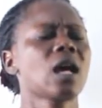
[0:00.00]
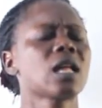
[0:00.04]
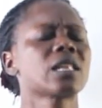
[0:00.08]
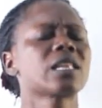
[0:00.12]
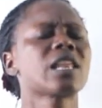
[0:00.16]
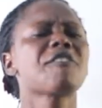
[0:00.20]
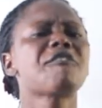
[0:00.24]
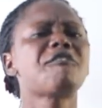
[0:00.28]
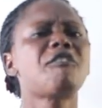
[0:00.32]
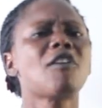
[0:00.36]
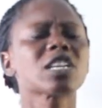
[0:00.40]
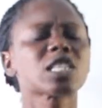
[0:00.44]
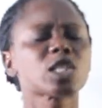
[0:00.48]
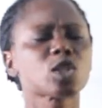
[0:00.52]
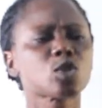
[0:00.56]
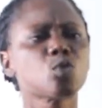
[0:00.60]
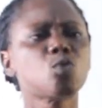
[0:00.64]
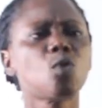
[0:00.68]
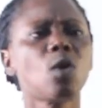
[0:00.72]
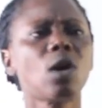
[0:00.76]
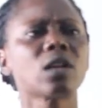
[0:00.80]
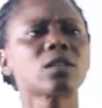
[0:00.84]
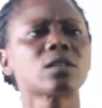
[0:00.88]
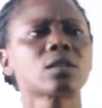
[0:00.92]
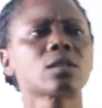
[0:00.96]
The first
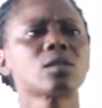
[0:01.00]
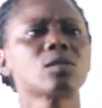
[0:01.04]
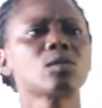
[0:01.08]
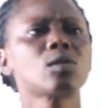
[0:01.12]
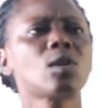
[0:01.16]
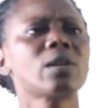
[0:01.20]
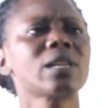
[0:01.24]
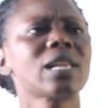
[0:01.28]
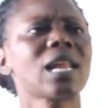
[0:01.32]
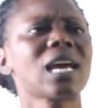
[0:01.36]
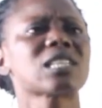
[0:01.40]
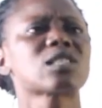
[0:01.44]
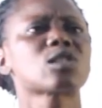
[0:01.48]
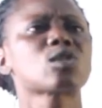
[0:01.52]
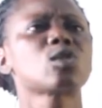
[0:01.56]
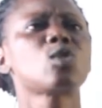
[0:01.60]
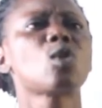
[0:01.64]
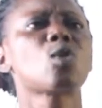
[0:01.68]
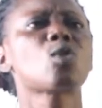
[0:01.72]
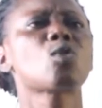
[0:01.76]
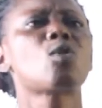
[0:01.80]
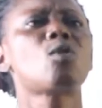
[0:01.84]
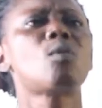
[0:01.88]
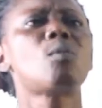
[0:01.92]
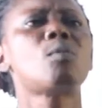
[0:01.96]
one, known as
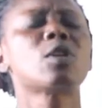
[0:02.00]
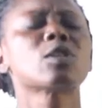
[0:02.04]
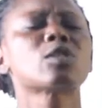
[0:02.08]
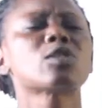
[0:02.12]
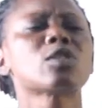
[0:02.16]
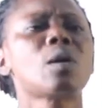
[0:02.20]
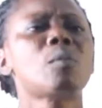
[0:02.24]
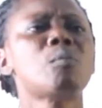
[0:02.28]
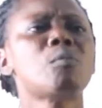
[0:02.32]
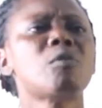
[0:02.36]
locomotor